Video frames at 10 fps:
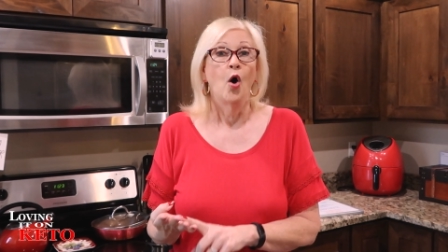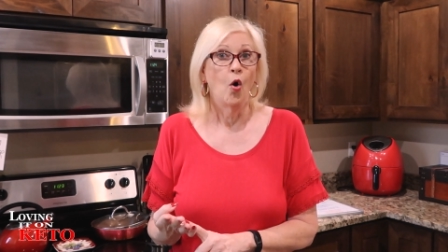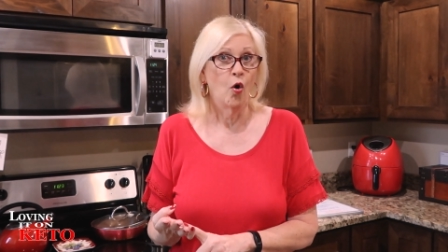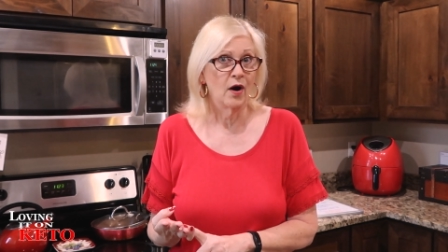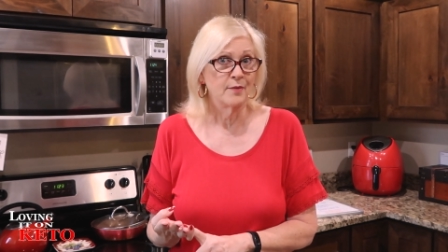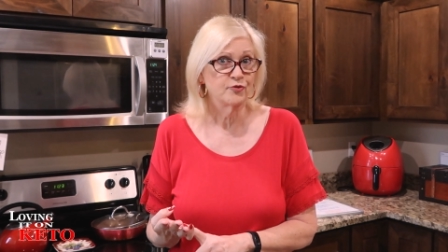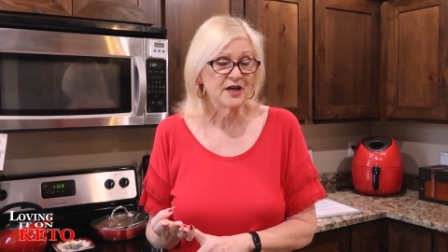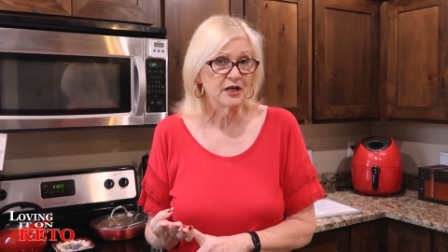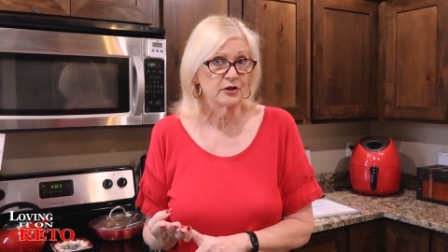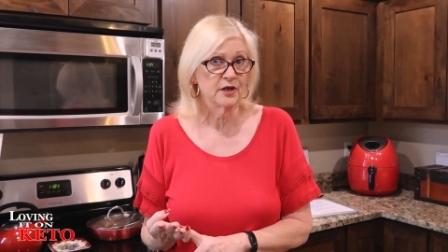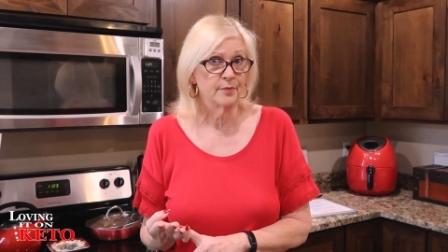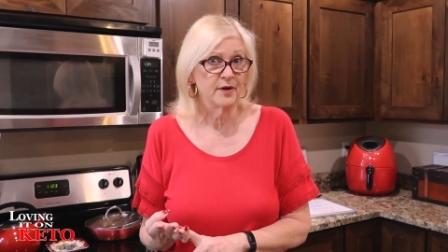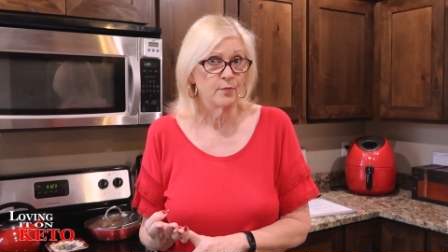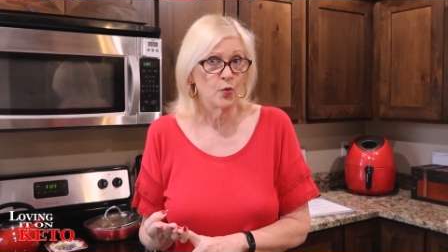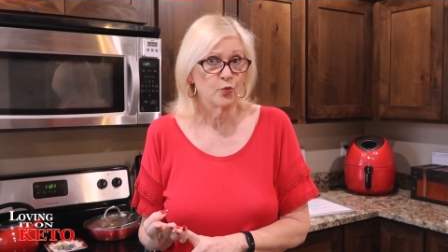Or I'm drinking a little
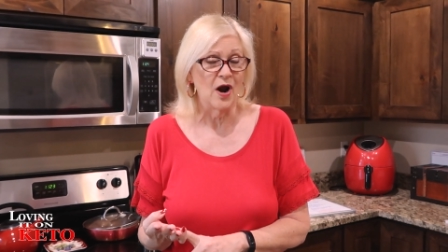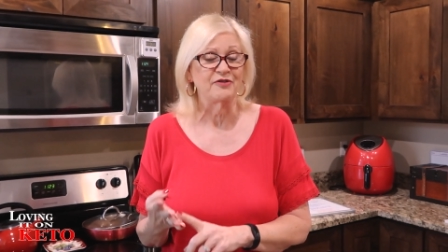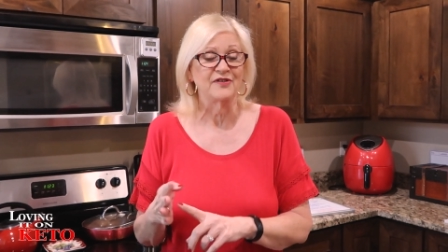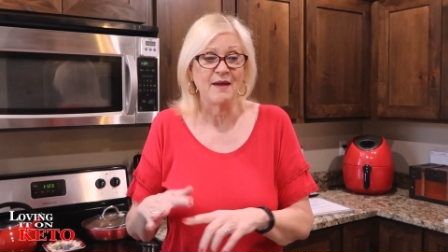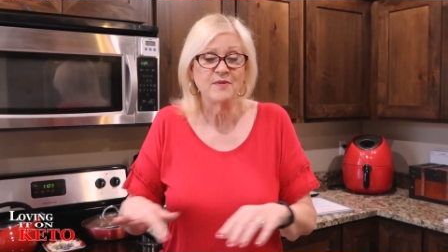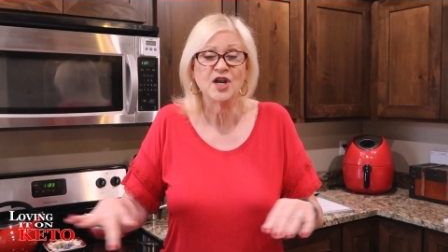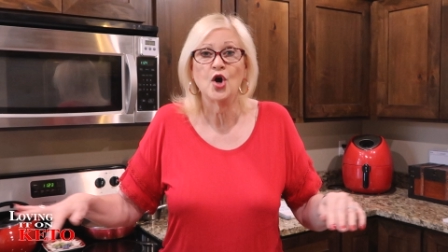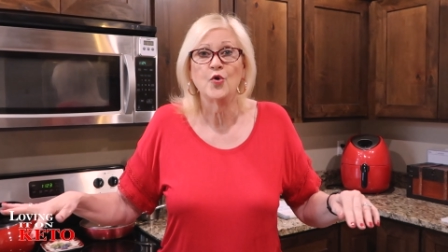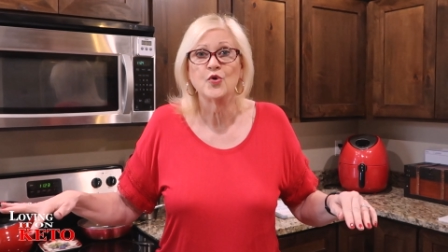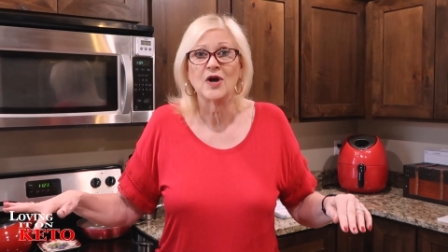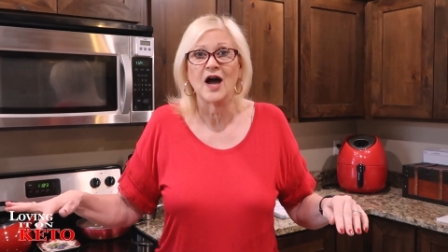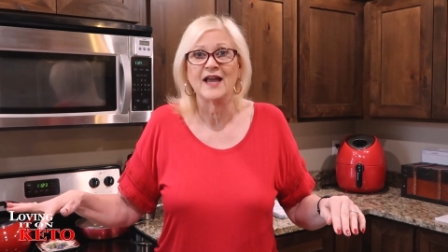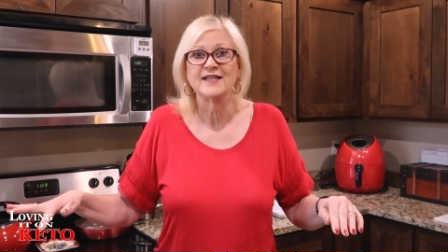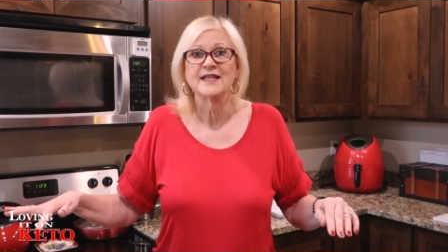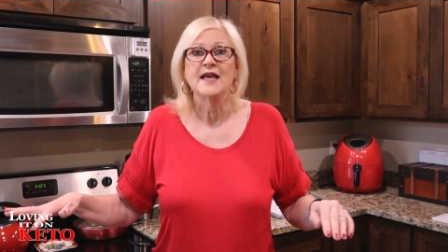bit of bone broth. Let me know, you
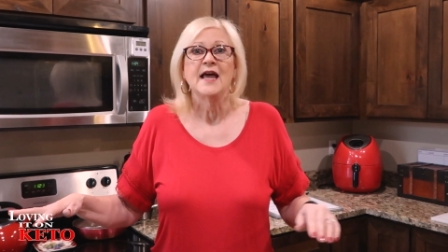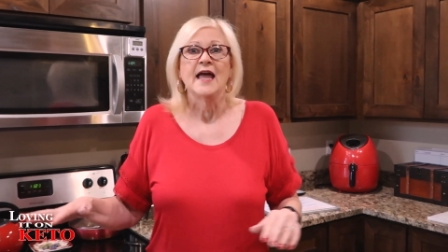guys.